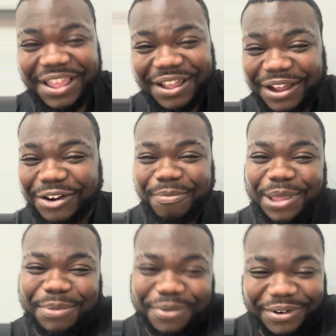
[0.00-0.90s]
I know
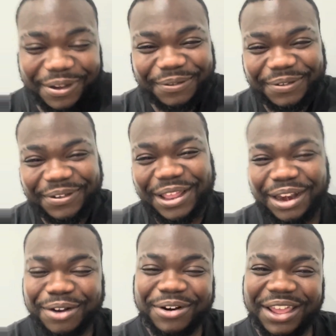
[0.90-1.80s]
people love
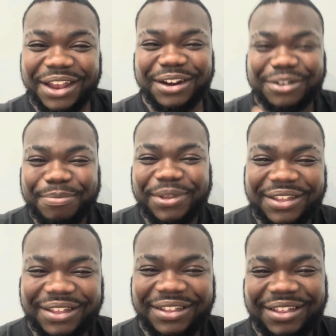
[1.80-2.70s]
and they want to hear the
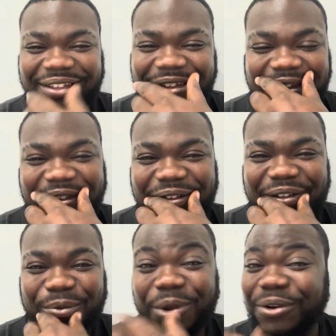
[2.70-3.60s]
topic
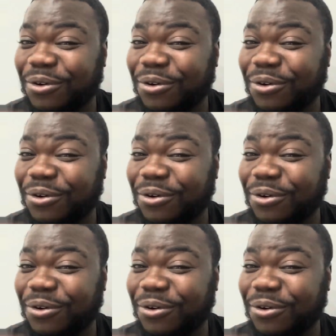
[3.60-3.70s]
when the